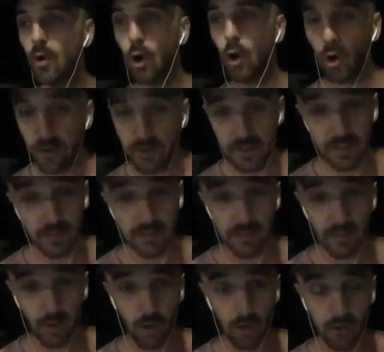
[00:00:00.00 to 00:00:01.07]
audience
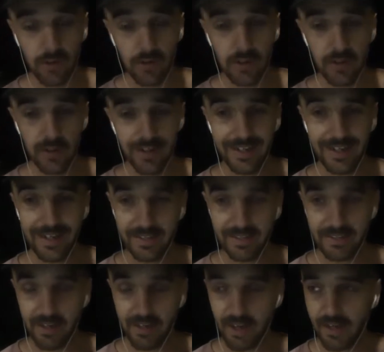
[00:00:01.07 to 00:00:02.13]
on
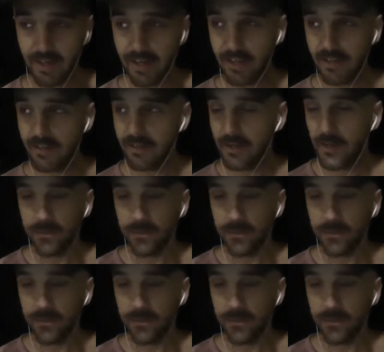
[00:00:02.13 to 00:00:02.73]
LinkedIn, and it is